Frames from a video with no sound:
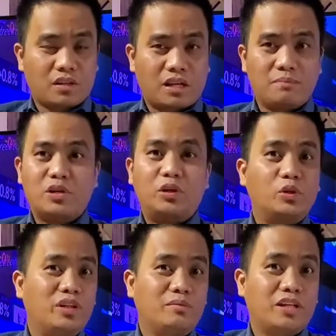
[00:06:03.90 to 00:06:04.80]
can be
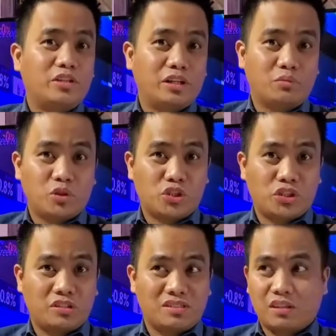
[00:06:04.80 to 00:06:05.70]
ruined by their
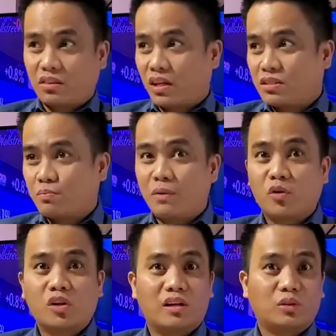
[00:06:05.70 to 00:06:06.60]
emotions. These
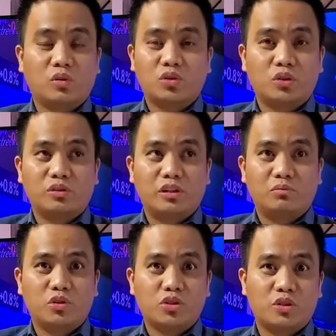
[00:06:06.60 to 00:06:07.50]
people cannot control their
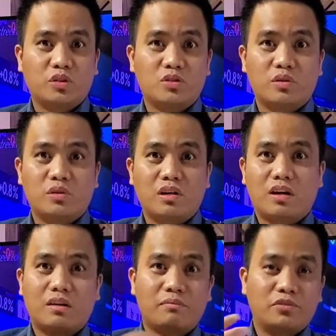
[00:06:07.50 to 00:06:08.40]
emotions when
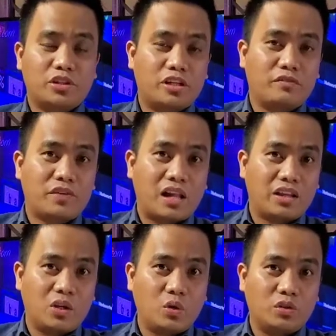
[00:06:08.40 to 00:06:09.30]
their
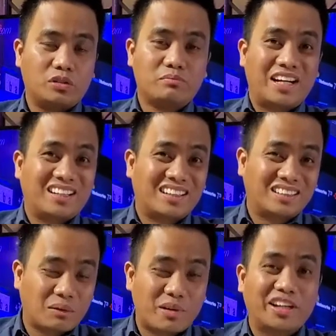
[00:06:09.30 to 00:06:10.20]
value,
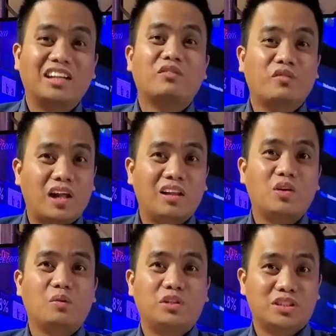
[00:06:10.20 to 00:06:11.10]
the market
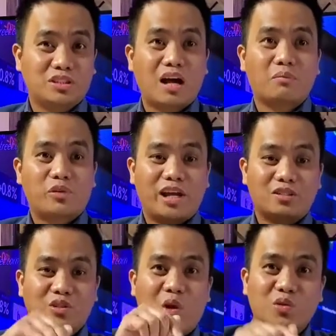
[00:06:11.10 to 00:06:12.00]
value of their stock
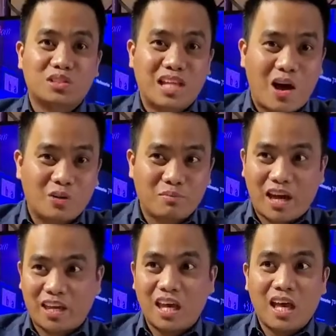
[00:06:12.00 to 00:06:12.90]
price goes down
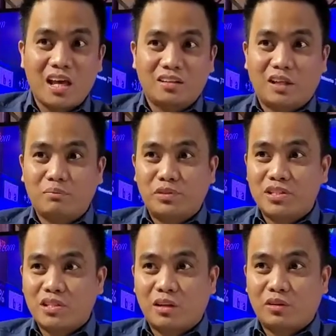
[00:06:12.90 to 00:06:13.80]
by
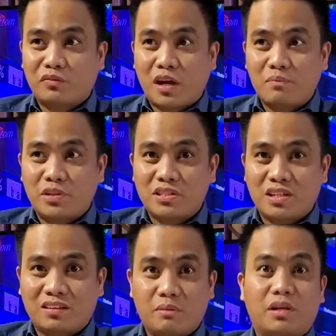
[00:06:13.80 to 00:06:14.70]
10% or
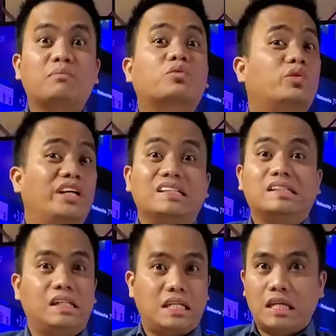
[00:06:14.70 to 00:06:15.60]
5%. They become
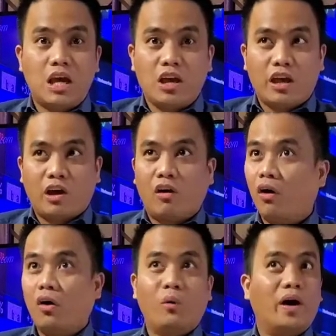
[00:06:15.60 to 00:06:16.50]
crazy.
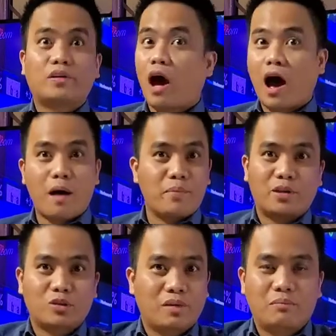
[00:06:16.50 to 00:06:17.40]
Oh, what
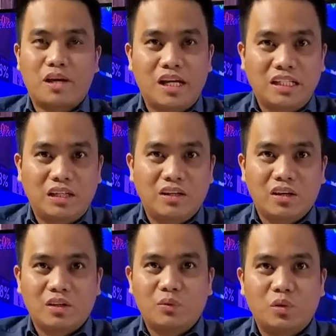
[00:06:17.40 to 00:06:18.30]
happened to my money?
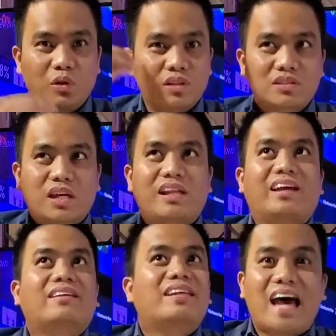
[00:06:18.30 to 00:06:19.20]
You would say
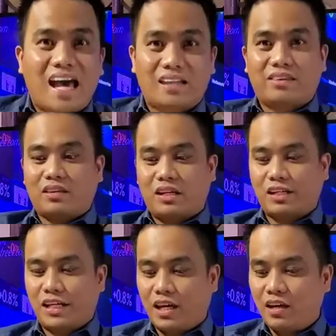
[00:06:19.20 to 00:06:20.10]
like that,
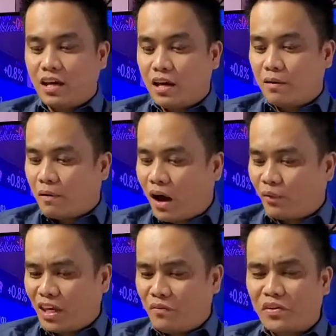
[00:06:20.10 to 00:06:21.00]
okay?
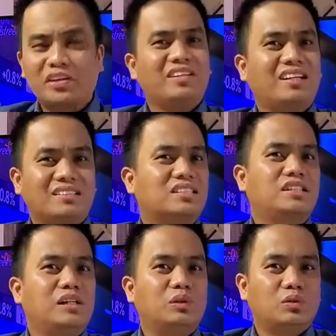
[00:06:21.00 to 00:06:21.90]
However, they can
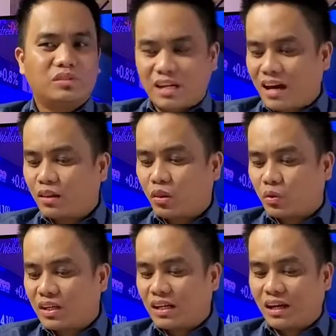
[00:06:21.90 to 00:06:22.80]
still do that
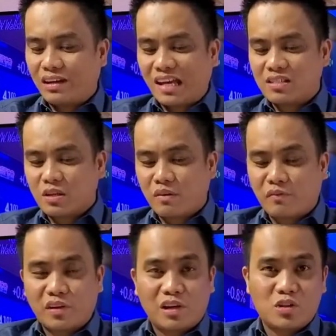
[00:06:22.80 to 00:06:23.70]
through the guidance of a
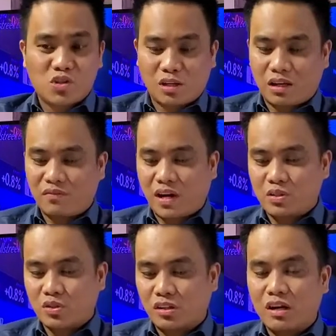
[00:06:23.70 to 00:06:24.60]
financial
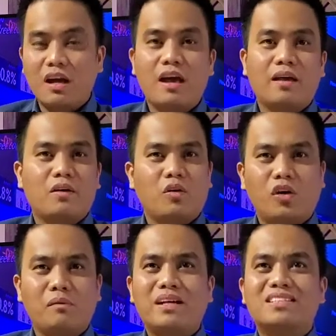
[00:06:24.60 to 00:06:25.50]
advisor
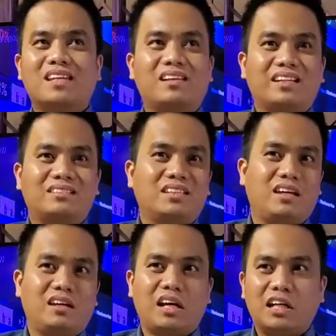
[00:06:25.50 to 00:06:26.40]
or by selecting